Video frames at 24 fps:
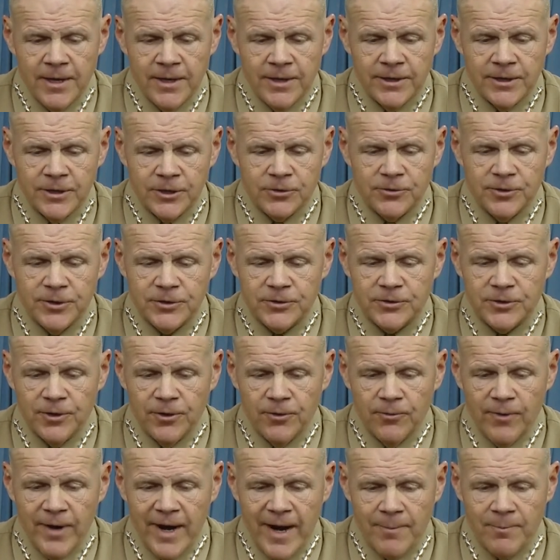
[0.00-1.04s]
increase their
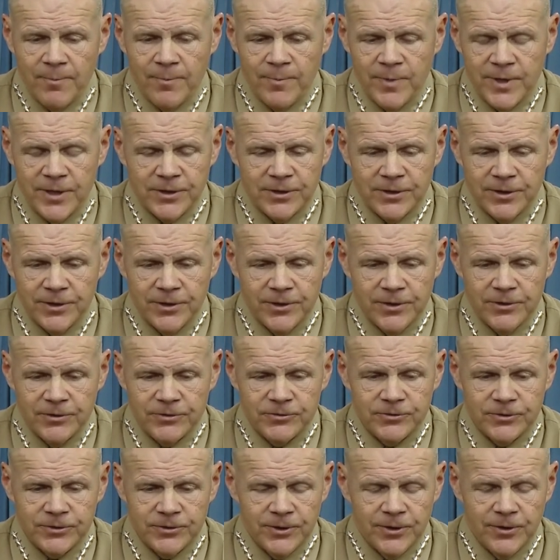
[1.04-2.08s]
rep
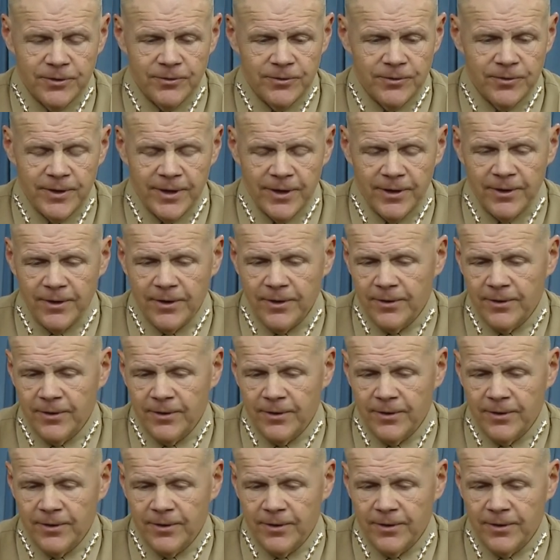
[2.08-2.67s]
because, you know, they